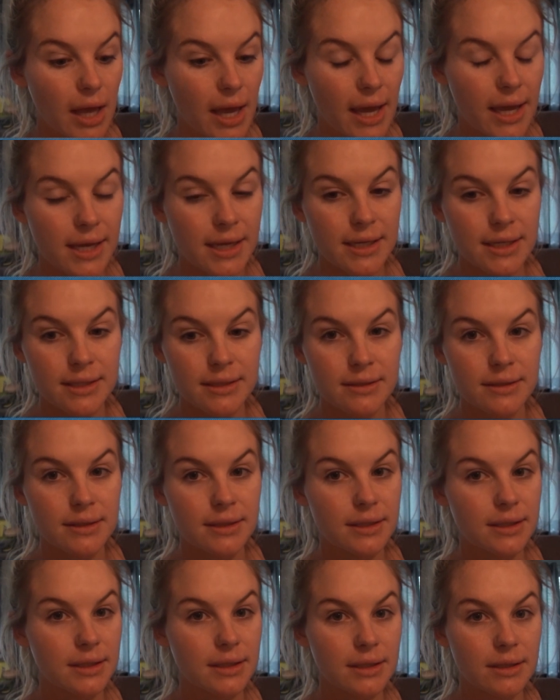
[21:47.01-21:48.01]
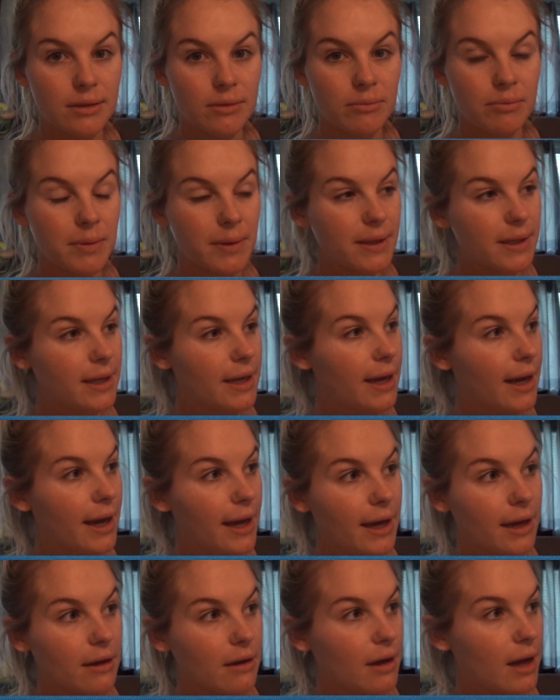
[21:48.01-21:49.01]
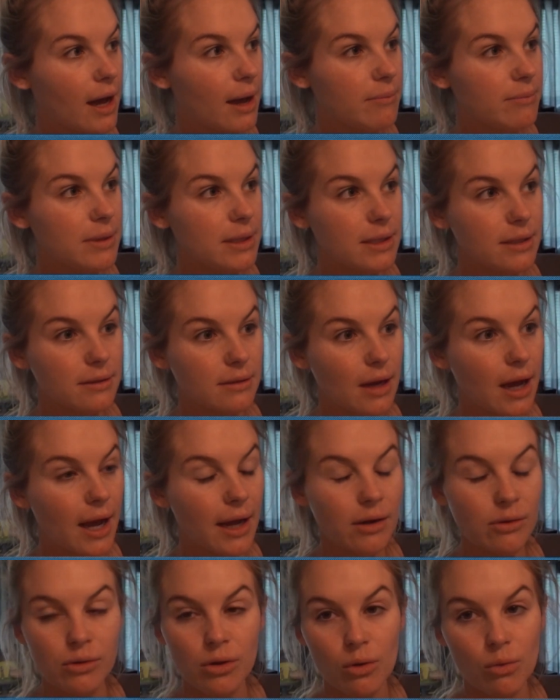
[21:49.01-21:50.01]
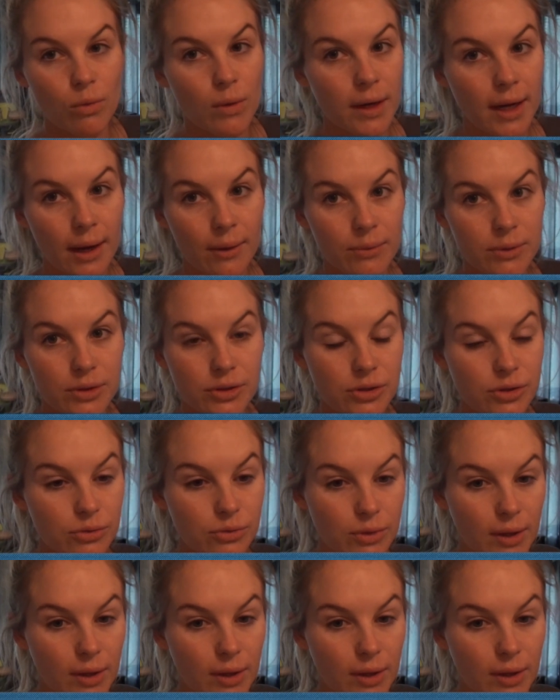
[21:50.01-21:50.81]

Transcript: and but yeah, I mean, I don't know what I would do.